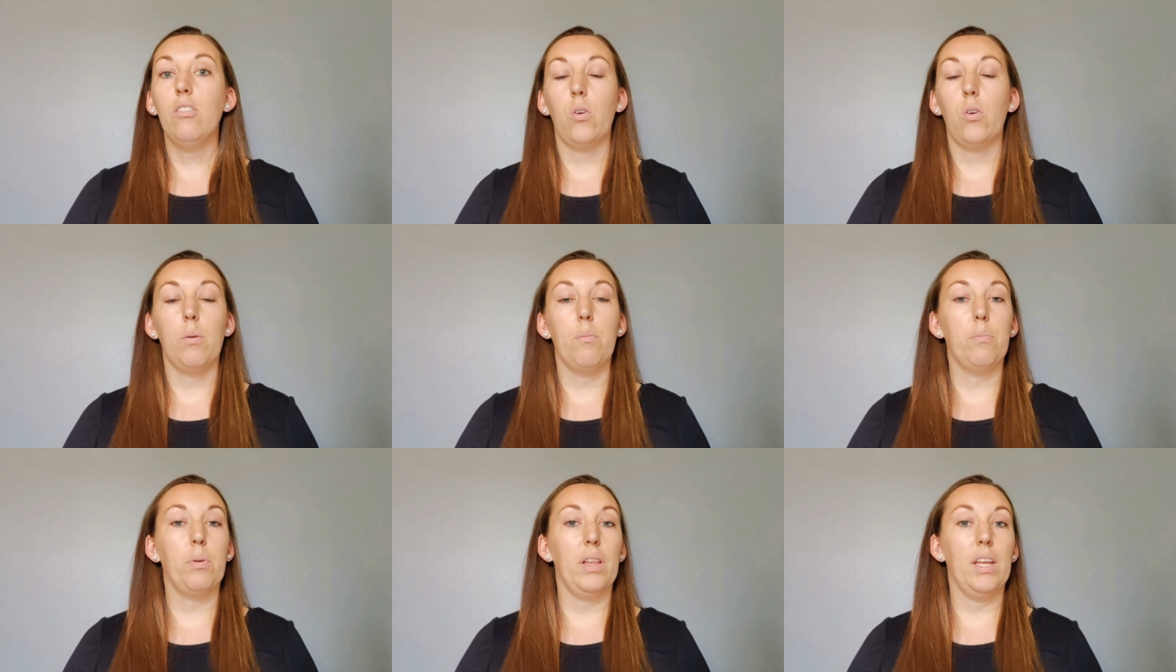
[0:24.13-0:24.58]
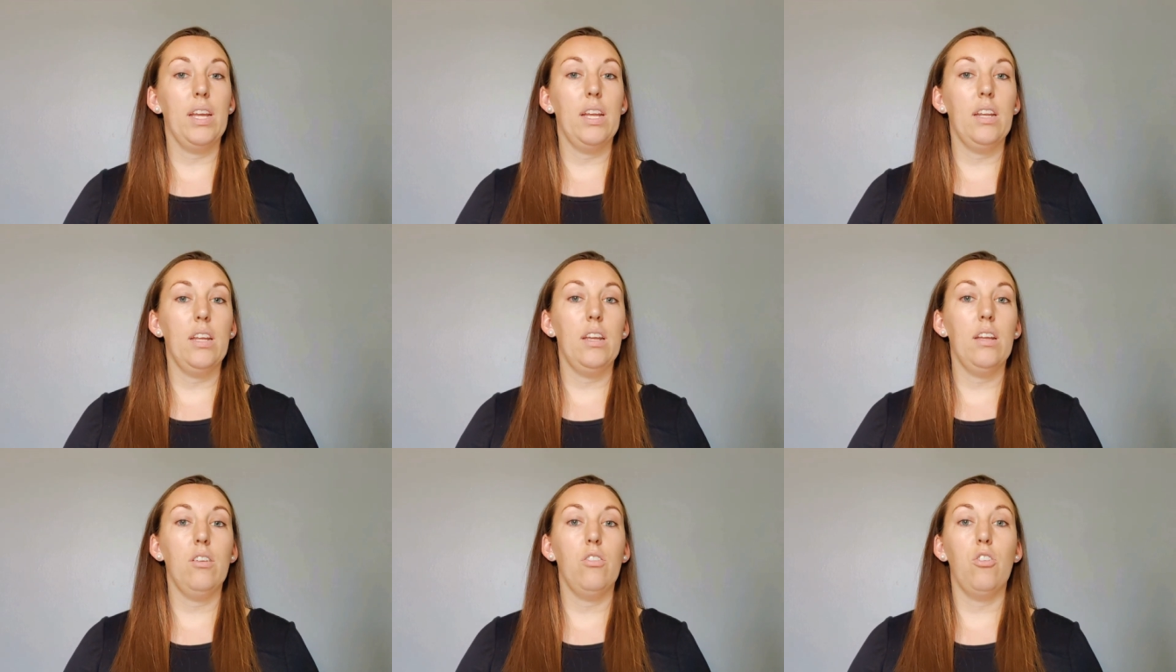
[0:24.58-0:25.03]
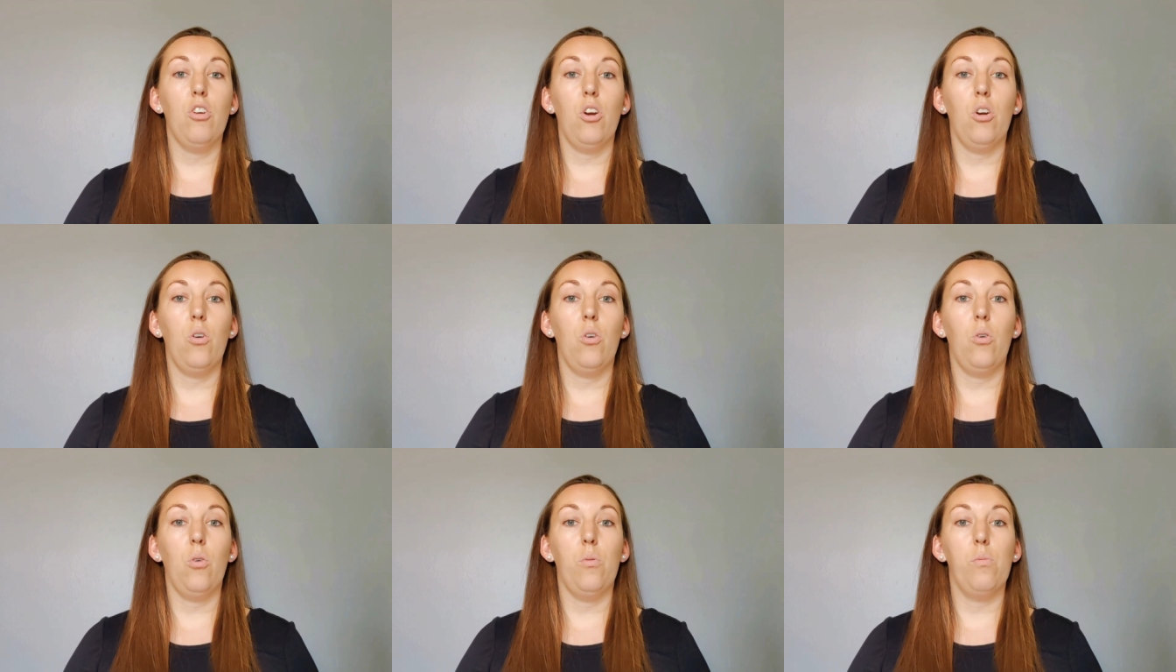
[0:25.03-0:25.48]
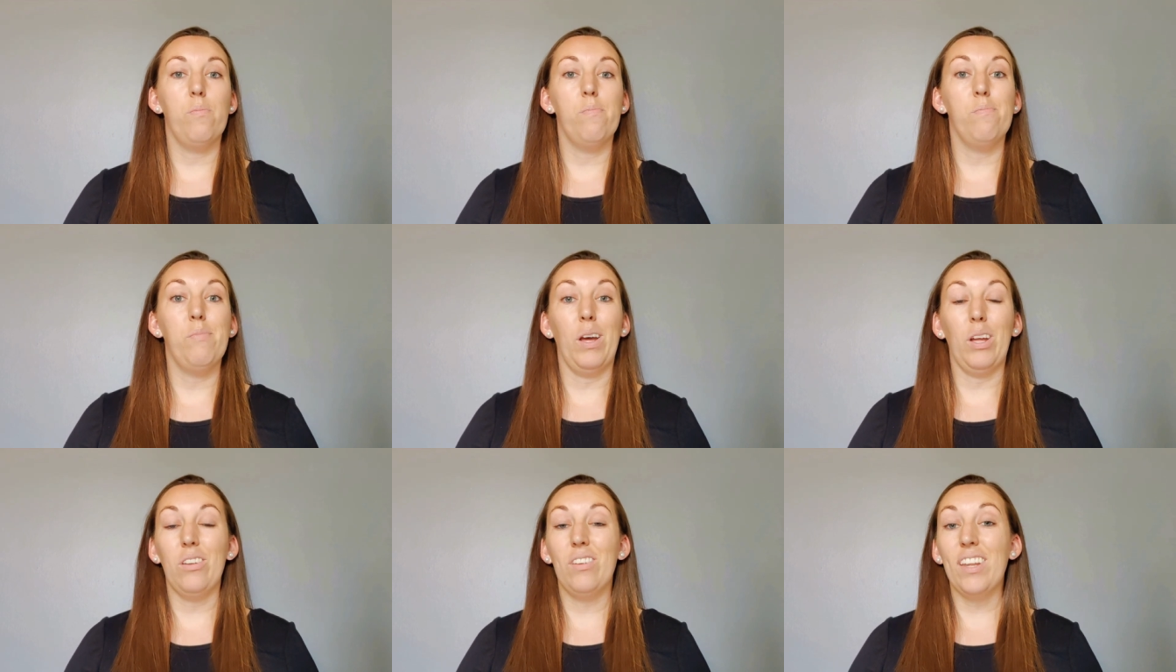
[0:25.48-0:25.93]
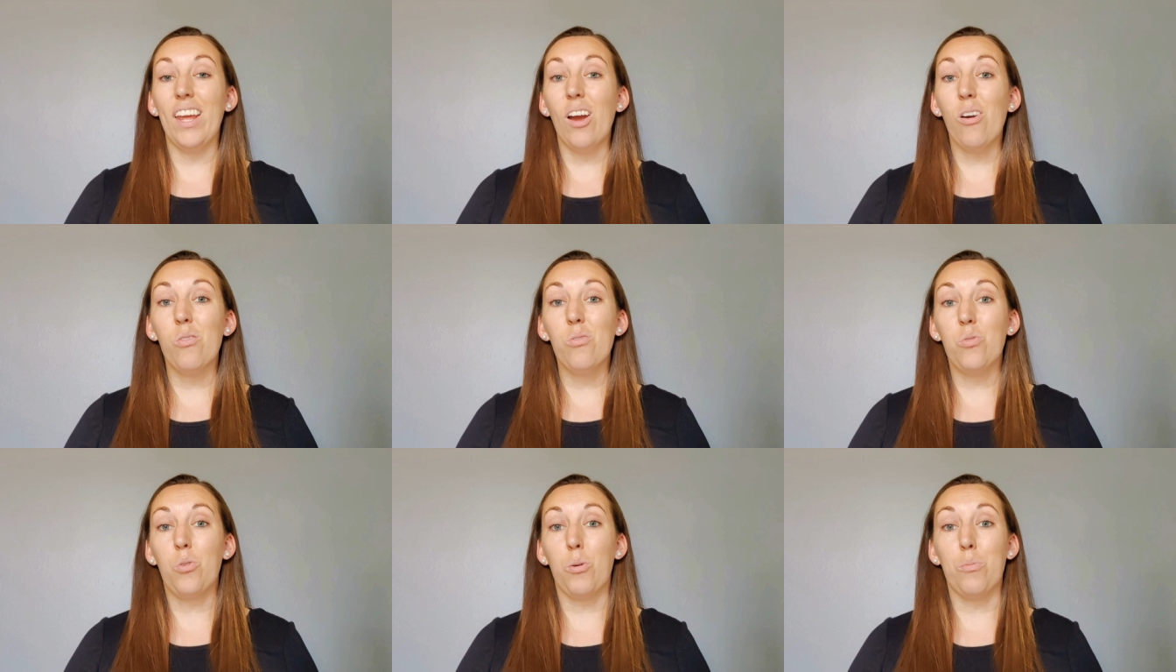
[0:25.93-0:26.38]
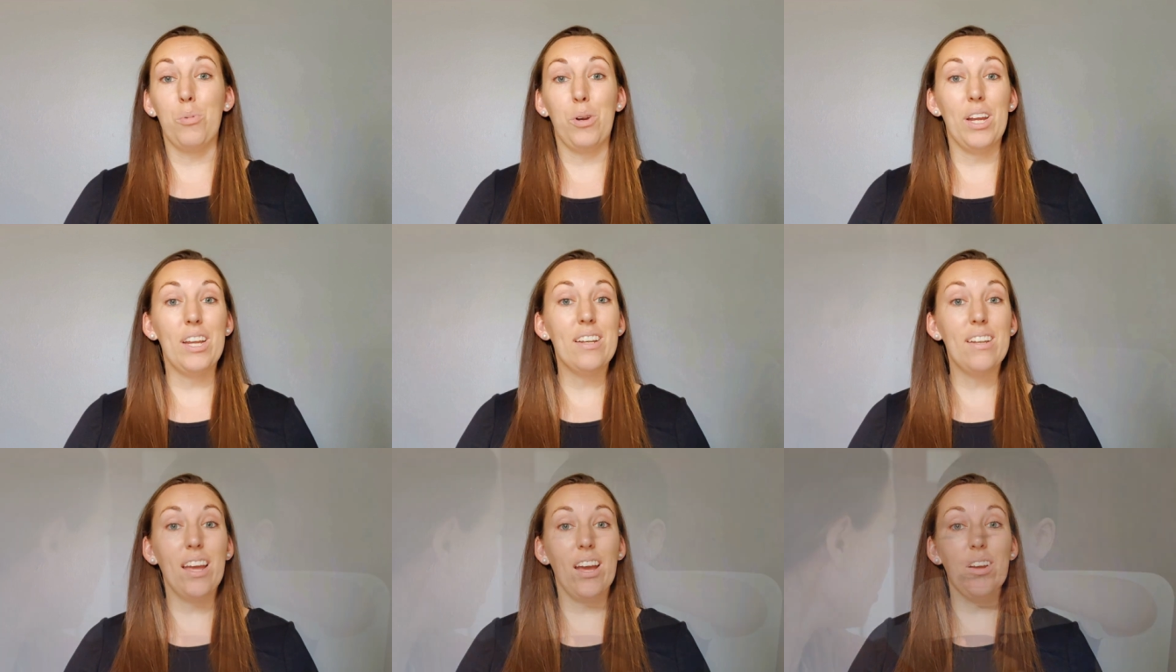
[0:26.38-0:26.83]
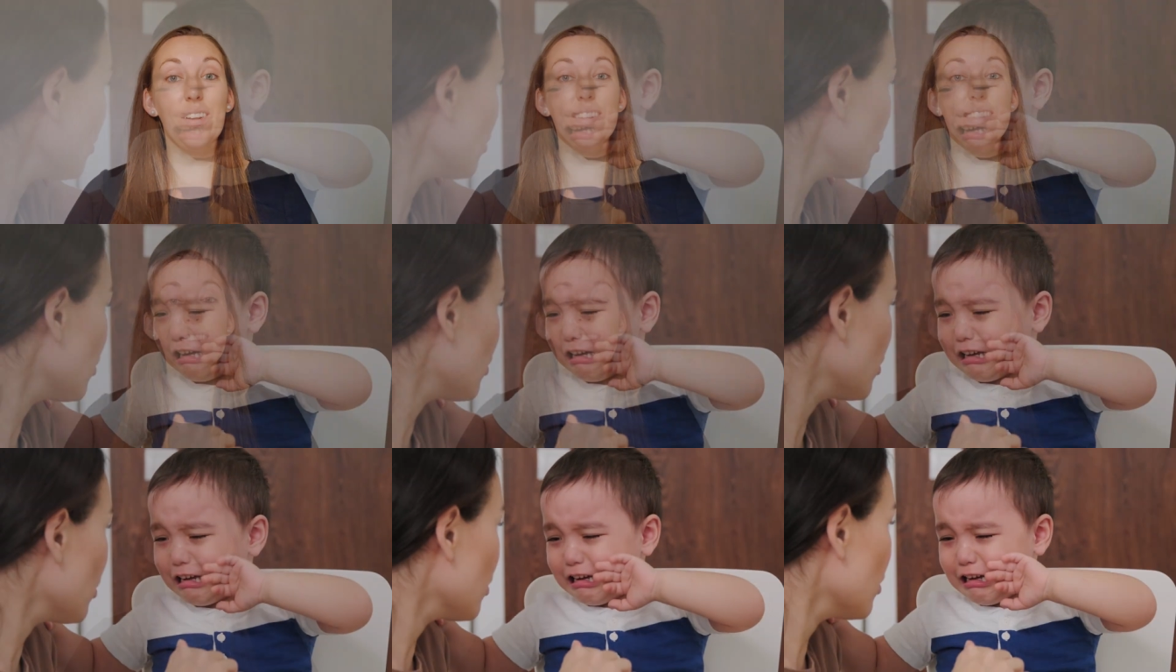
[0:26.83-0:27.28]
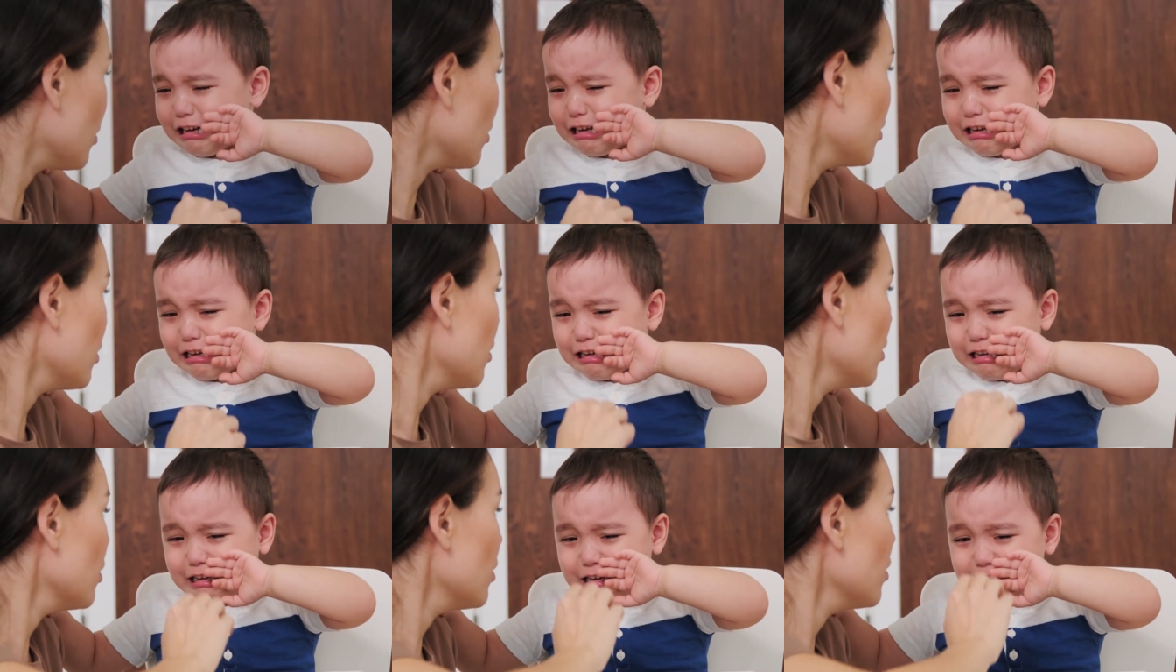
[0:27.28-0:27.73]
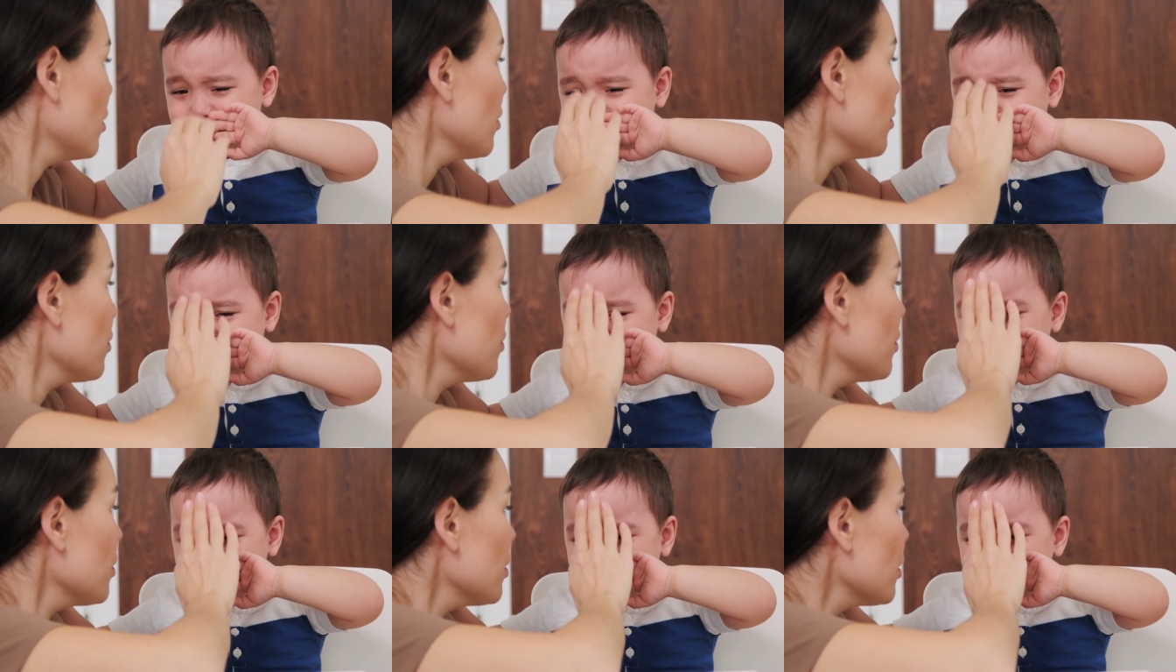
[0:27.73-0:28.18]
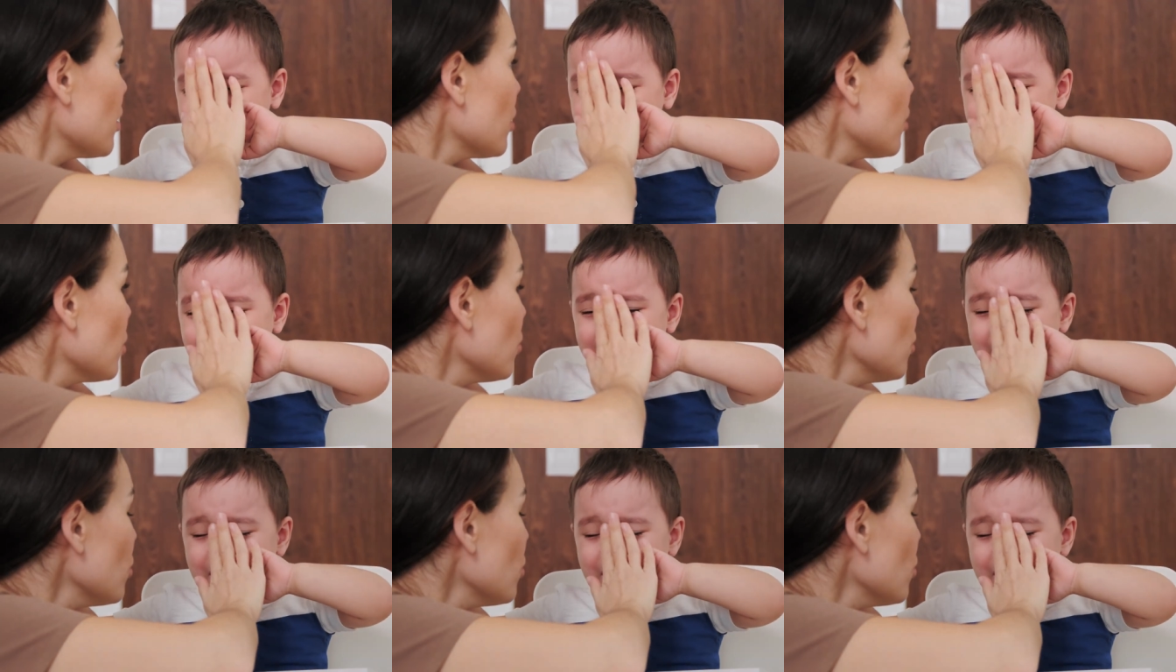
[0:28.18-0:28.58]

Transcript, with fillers: no complaining, no meltdowns or breakdowns. It goes really smooth